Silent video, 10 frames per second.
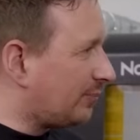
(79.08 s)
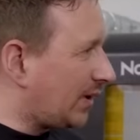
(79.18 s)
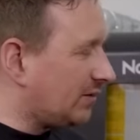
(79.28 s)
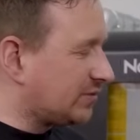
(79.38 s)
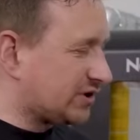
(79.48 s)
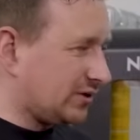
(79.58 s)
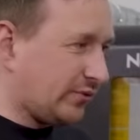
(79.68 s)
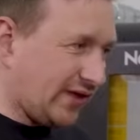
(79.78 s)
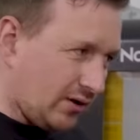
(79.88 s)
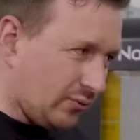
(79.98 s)
buy a
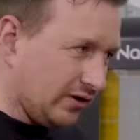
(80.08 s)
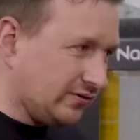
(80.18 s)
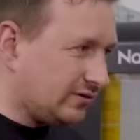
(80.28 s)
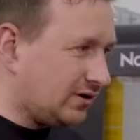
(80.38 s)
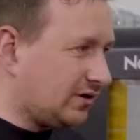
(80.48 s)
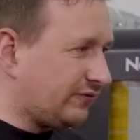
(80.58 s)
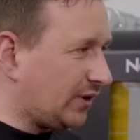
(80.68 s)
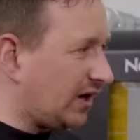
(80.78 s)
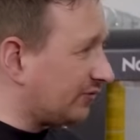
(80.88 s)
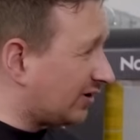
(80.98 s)
machine without one. If
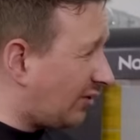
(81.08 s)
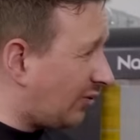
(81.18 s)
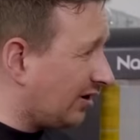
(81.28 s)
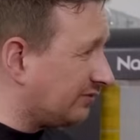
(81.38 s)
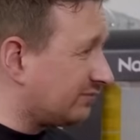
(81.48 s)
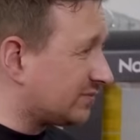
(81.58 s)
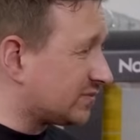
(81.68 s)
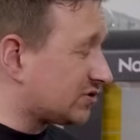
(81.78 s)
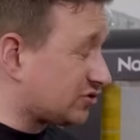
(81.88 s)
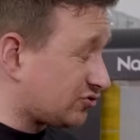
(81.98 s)
you haven't got one,
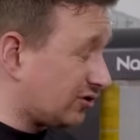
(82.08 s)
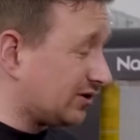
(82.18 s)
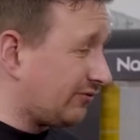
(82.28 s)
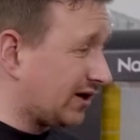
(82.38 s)
strongly